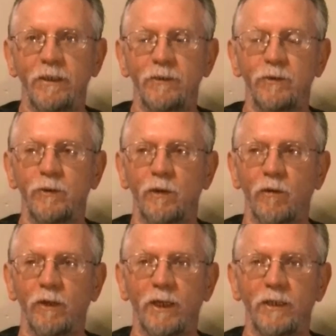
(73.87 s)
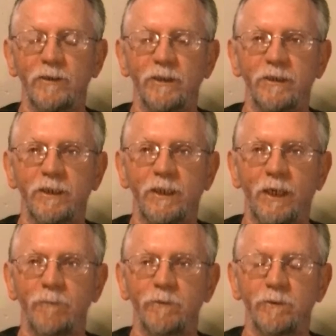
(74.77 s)
to all the guys that
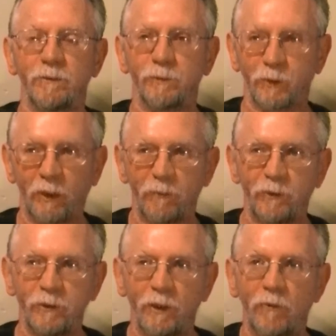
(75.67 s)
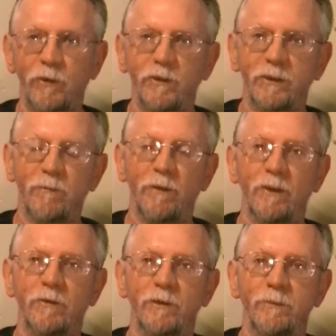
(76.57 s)
I'm subscribed to, I want to say
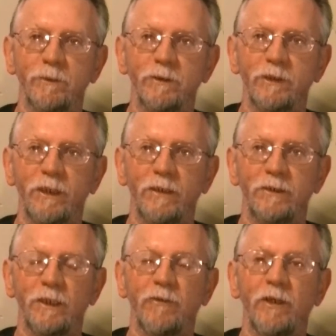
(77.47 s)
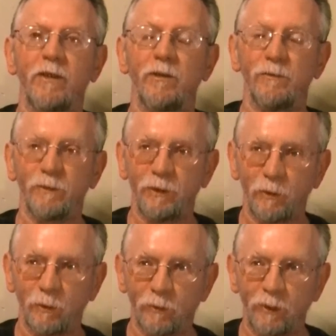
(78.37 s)
Merry Christmas, and thank you for
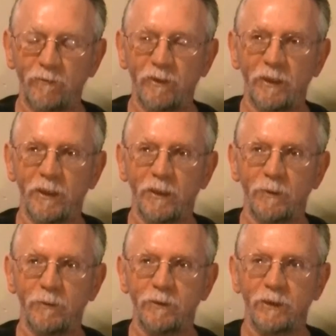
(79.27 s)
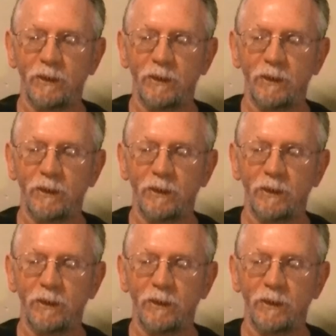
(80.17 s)
your great videos.